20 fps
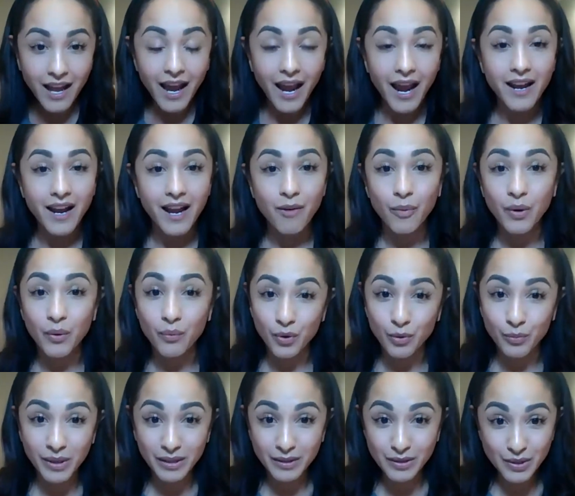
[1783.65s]
And I went
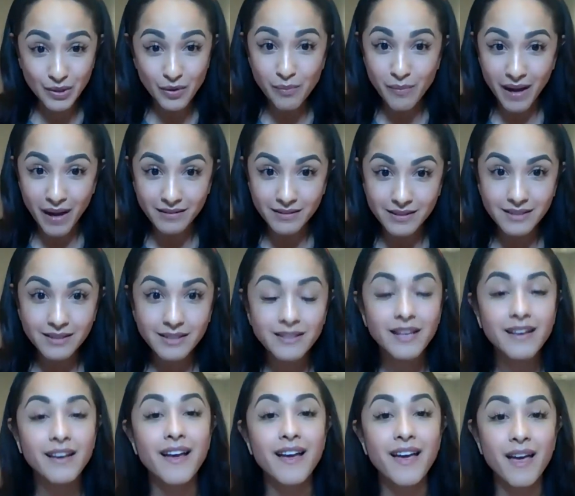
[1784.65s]
ruby in 2 months,
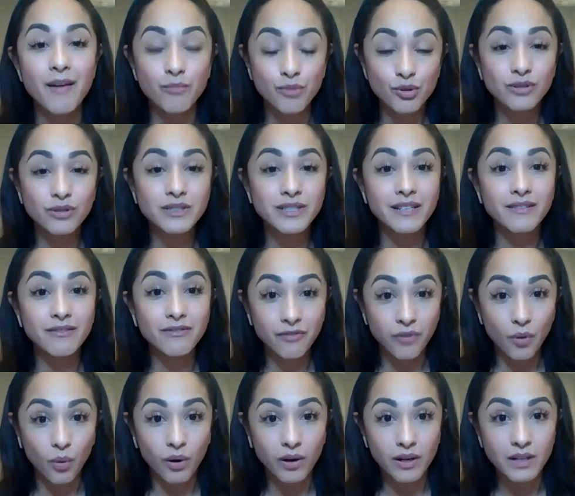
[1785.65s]
emerald in
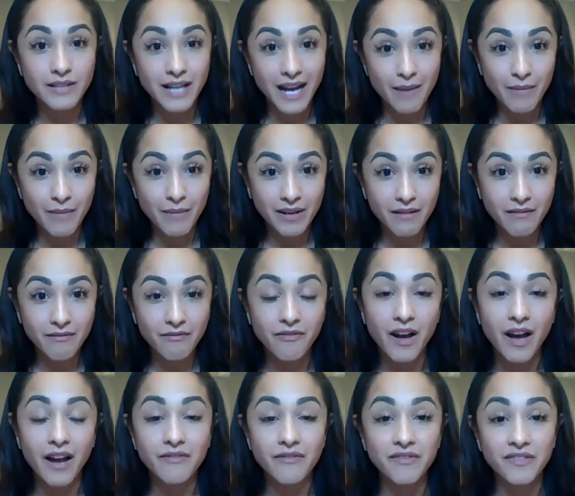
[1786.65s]
4, diamond in
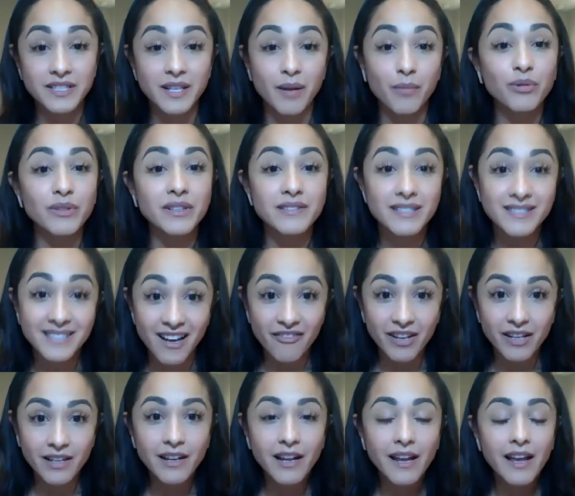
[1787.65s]
5, and double in
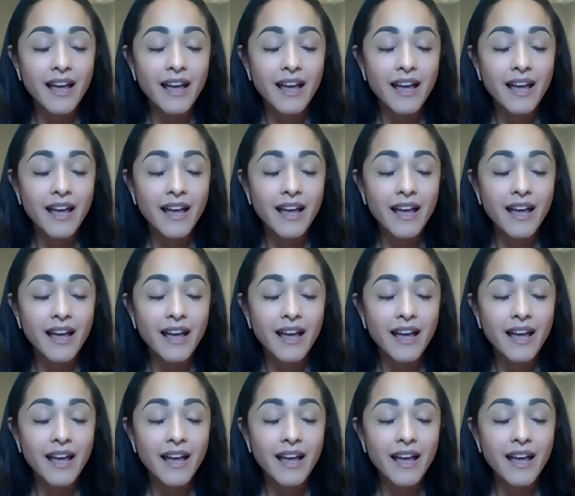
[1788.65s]
7.